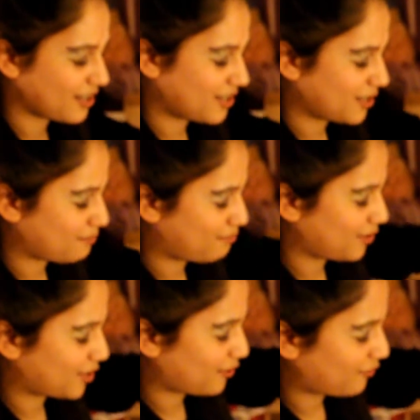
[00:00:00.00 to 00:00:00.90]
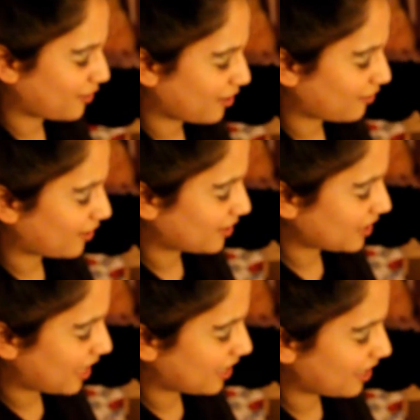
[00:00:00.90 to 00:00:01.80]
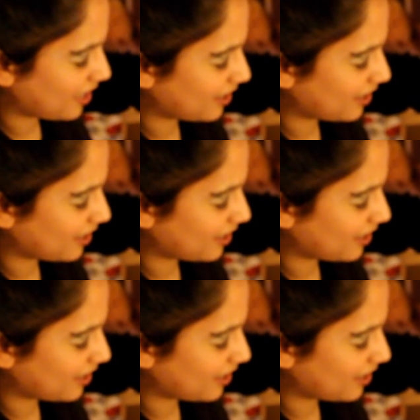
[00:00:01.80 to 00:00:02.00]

Just put your finger inside it.